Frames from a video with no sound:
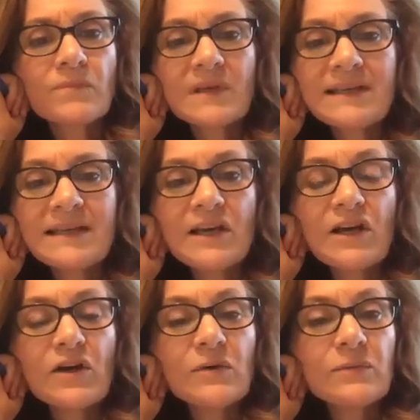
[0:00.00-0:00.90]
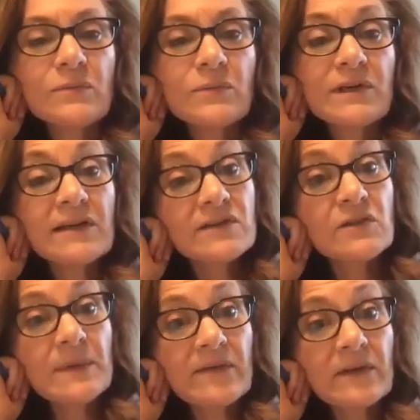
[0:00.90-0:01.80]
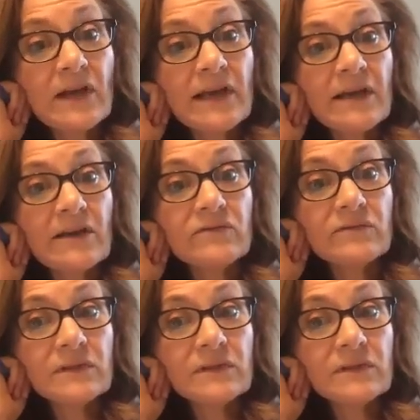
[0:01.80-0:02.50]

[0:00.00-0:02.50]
No. What else do we have a lot of?